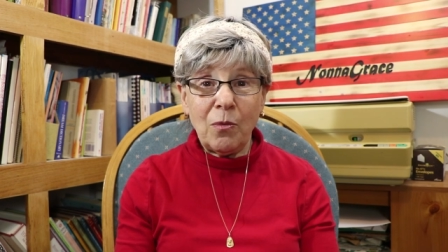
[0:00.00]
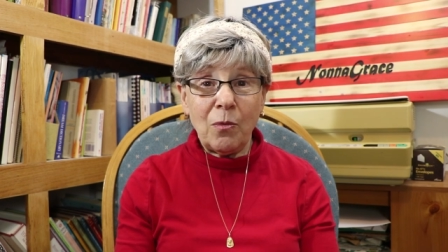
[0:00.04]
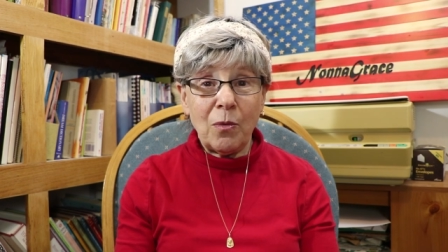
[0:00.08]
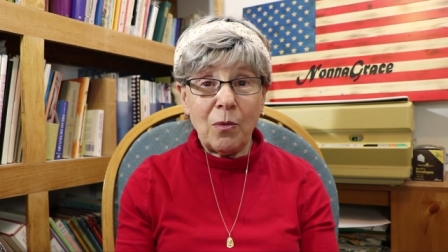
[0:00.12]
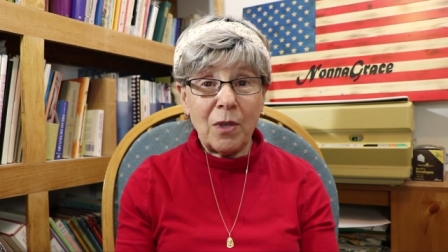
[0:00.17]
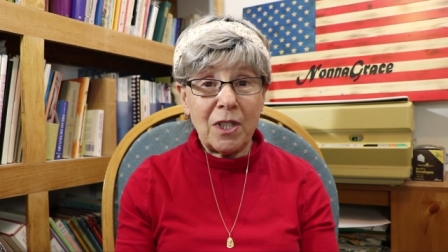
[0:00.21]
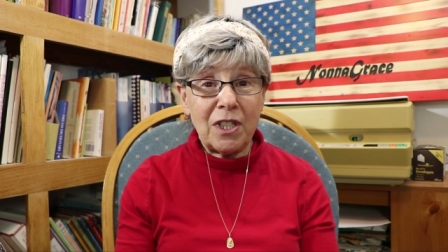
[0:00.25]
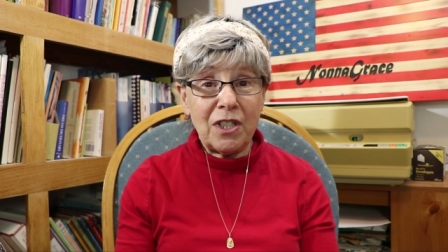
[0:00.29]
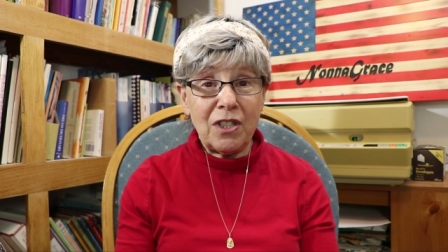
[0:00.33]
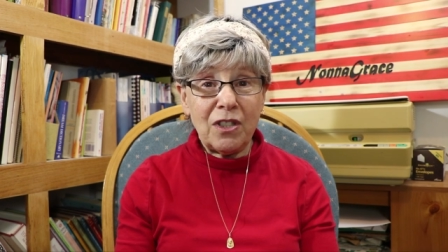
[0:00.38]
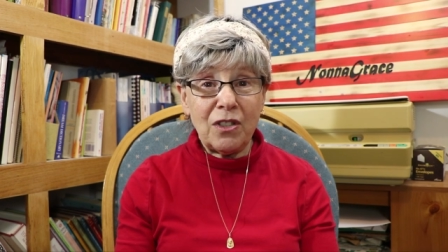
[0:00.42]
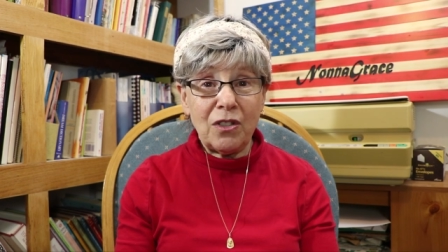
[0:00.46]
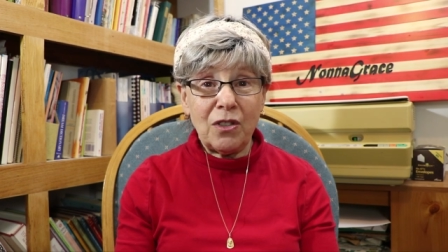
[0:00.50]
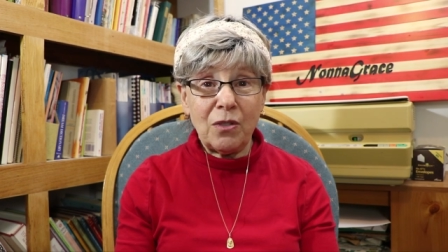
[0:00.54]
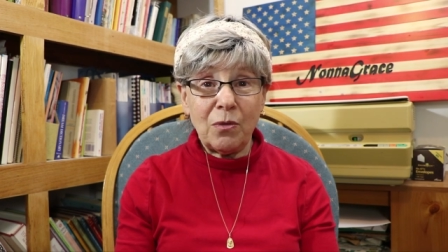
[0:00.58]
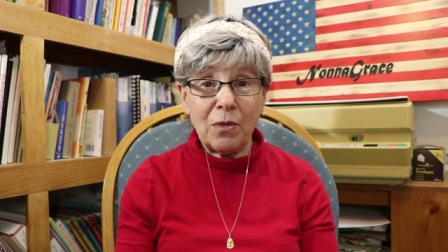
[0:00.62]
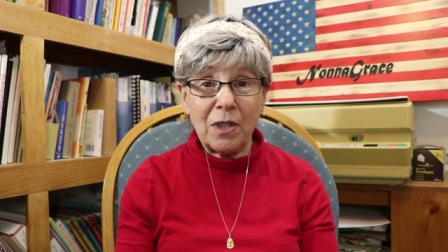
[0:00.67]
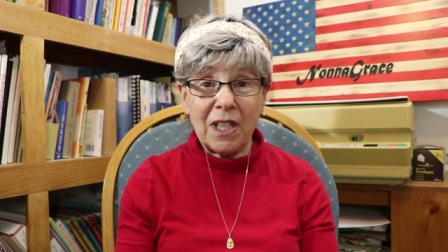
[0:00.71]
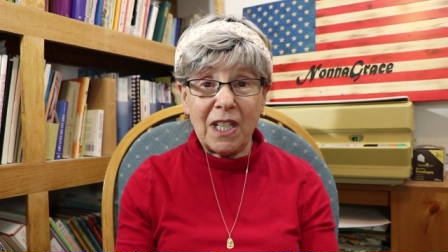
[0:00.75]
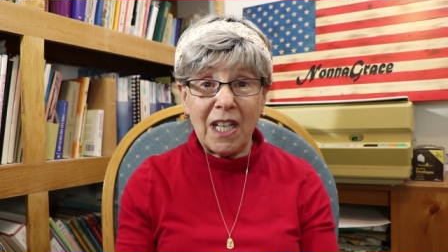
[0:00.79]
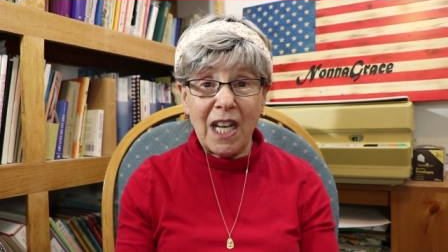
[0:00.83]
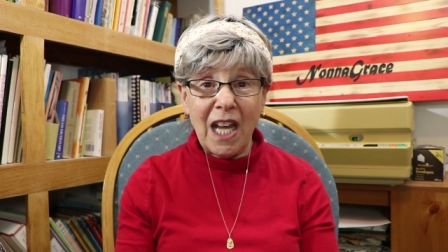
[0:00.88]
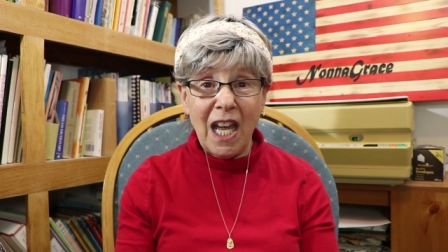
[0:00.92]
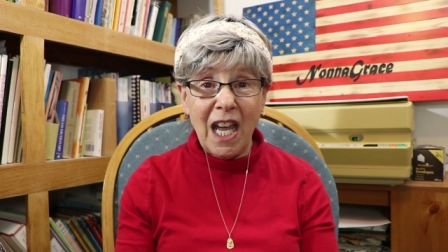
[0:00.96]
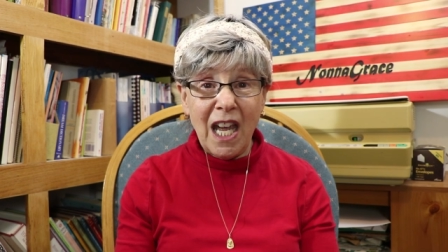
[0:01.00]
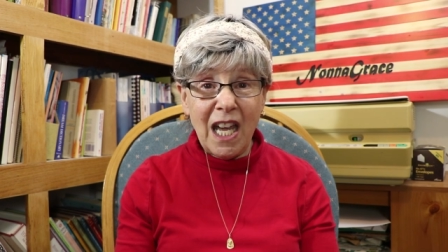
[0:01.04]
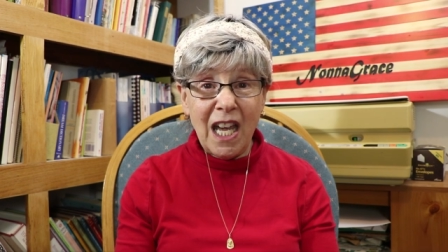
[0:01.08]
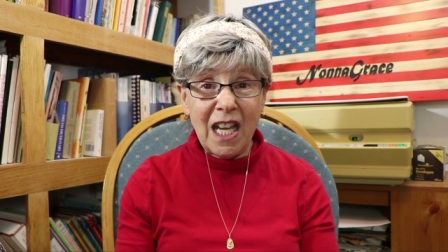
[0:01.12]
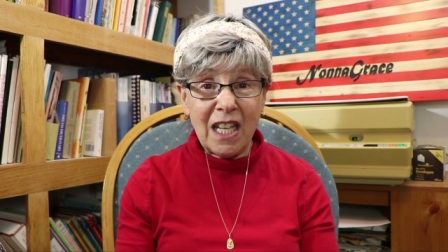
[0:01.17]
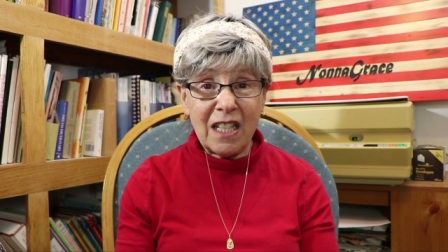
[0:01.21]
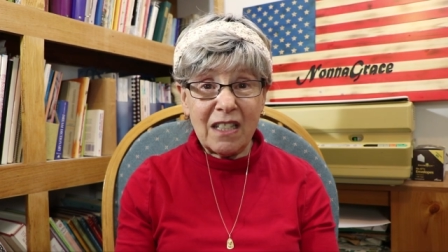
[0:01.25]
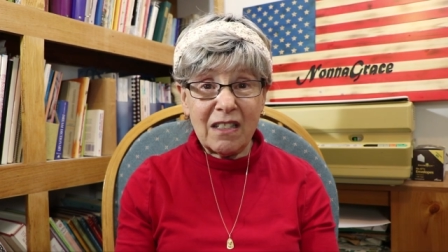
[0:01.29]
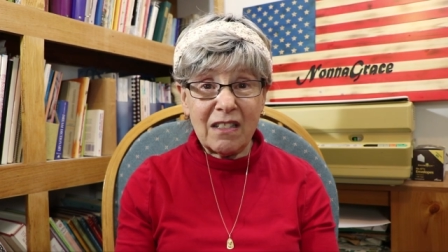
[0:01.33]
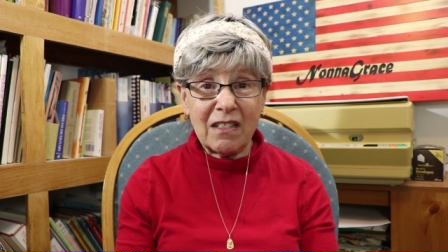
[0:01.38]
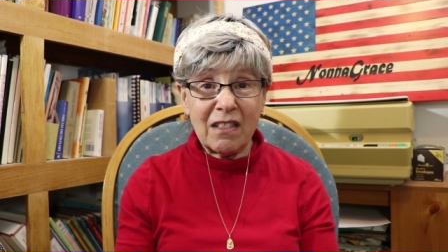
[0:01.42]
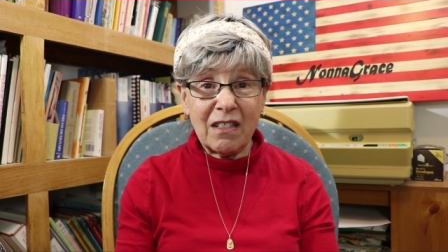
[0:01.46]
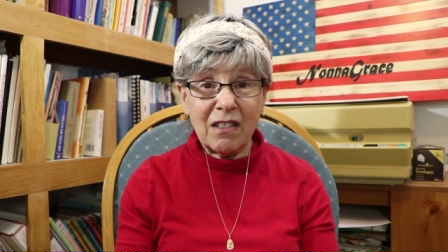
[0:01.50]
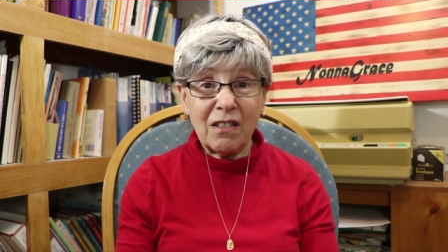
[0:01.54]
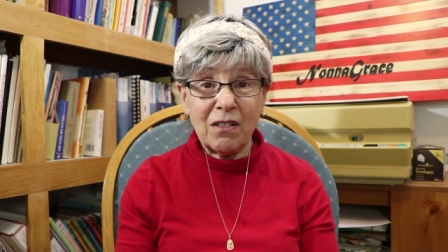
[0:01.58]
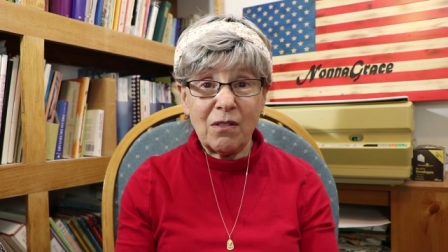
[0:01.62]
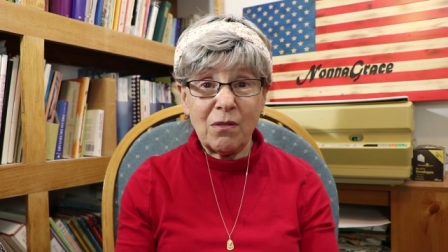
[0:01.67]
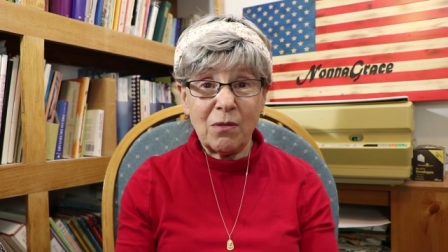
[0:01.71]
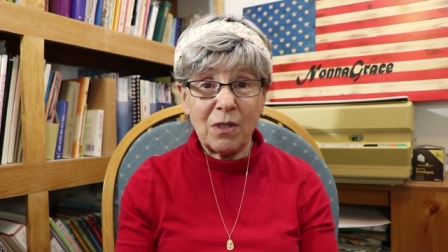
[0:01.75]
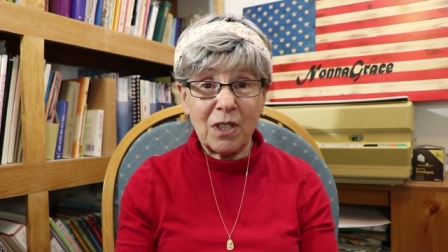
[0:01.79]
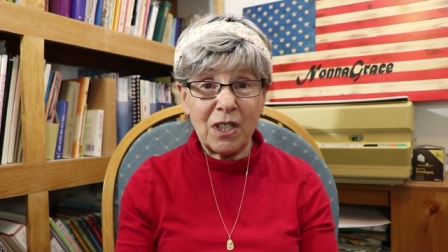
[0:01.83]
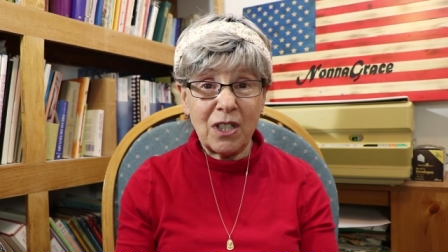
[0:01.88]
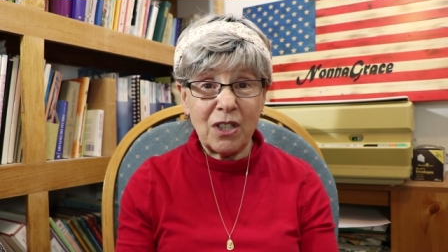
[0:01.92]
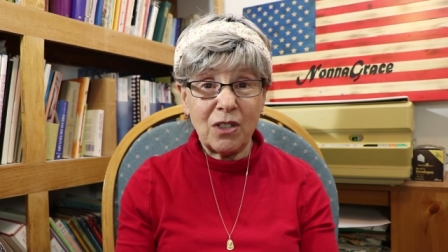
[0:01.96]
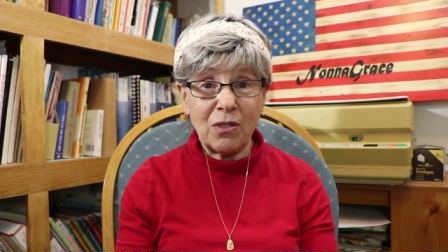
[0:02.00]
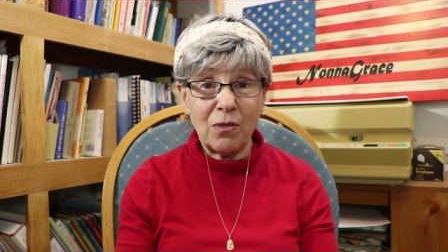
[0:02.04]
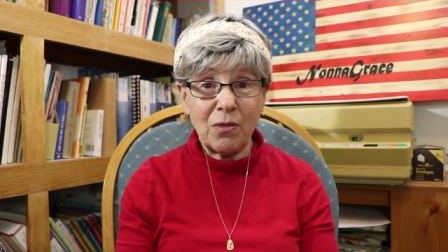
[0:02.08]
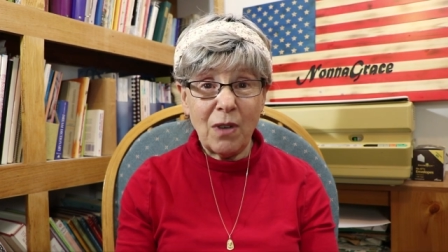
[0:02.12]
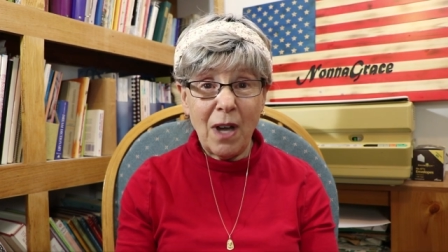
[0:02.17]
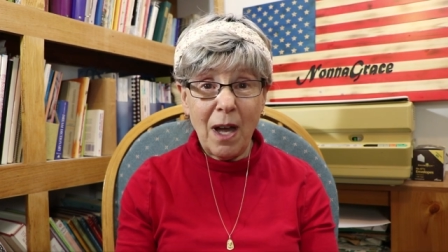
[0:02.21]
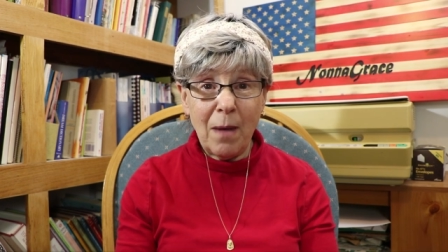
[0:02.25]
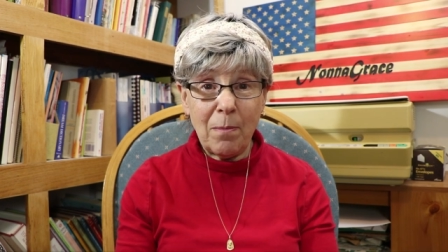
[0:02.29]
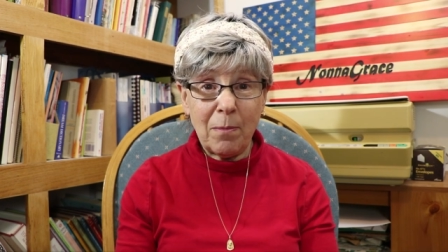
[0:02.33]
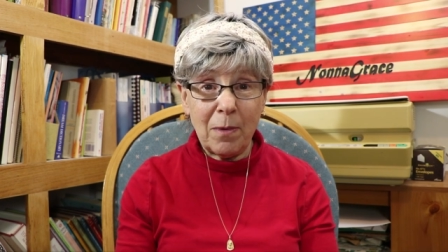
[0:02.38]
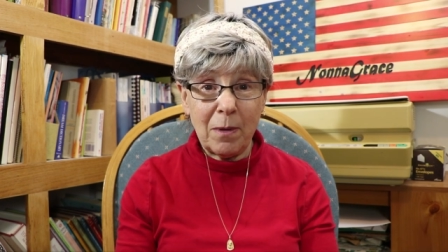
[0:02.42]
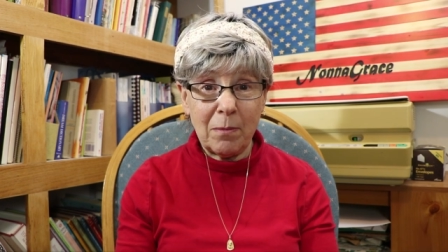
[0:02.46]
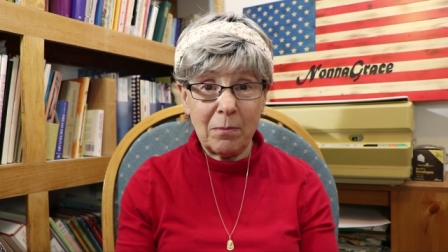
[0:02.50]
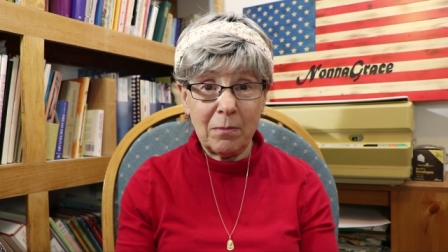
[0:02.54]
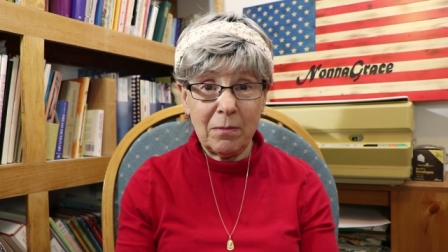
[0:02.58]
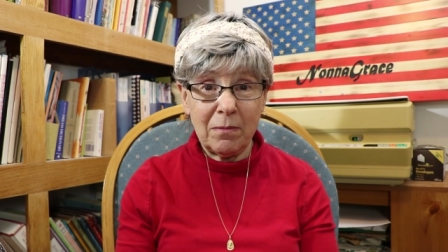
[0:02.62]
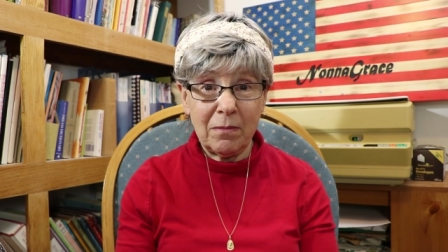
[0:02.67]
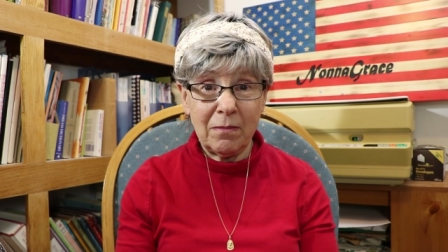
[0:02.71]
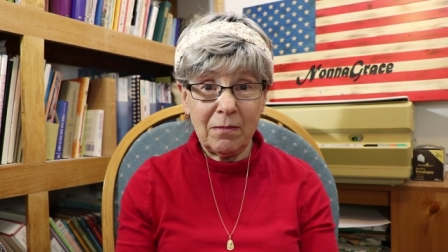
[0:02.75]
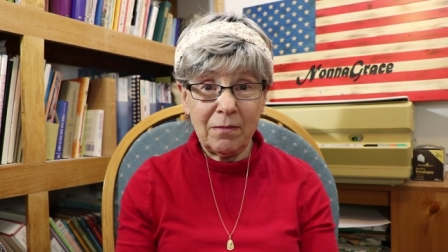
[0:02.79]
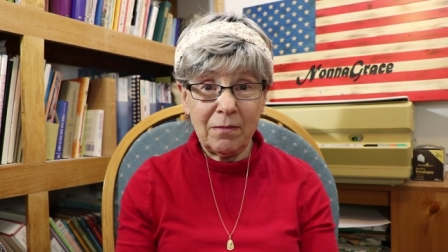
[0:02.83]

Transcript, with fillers: what do you do with an eggs when you drop them.